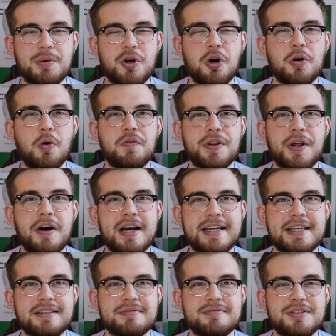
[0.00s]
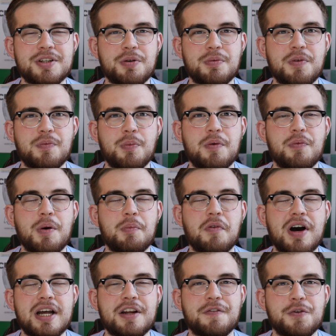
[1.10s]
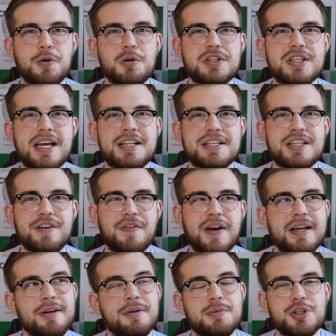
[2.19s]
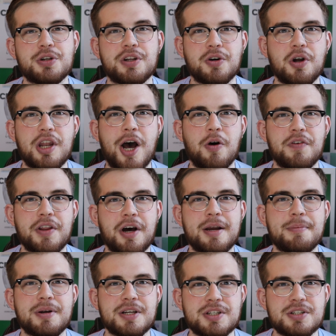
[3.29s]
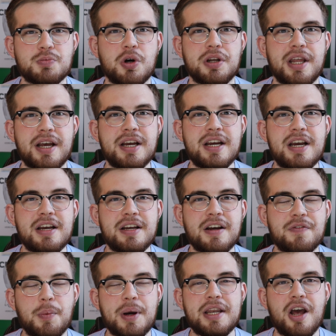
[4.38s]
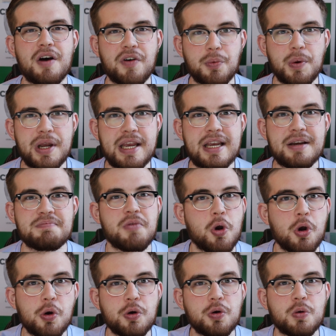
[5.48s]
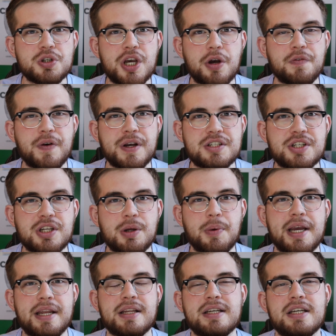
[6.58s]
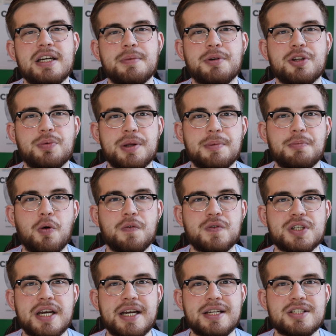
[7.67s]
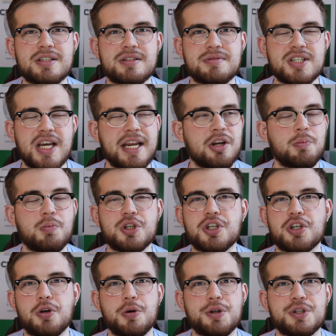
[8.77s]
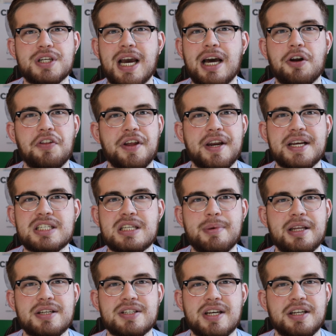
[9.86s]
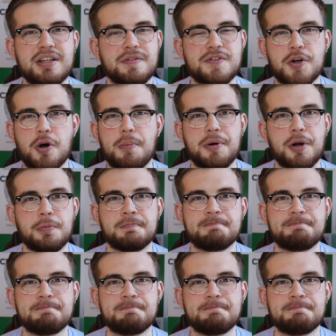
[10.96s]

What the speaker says: Got over the line. You know, we've had a few sins that you think, oh, we should have got that over the line, but this is one that, if it went the other way, who knows how things could have went between both sides. Signing him was huge. Can't underestimate the signing of Scott Brown.